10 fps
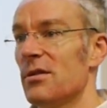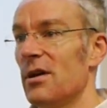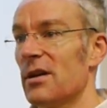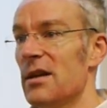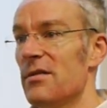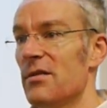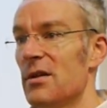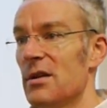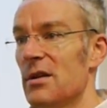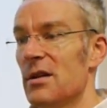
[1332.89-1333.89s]
Okay?
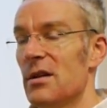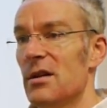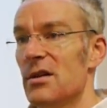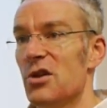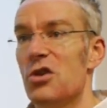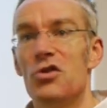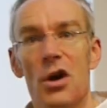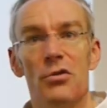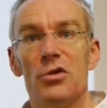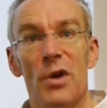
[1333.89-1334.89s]
So it
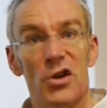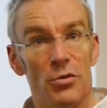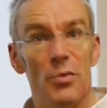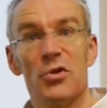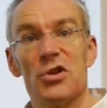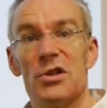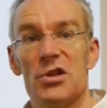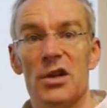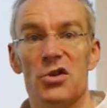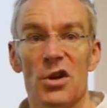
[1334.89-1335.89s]
knows where it should be pushing the
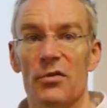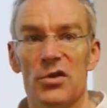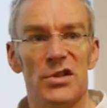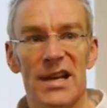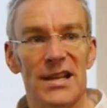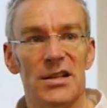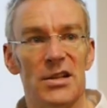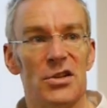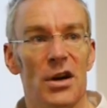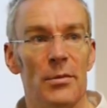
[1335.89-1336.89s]
changes. You haven't got to tell it
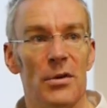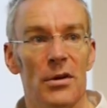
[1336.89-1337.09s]
each time.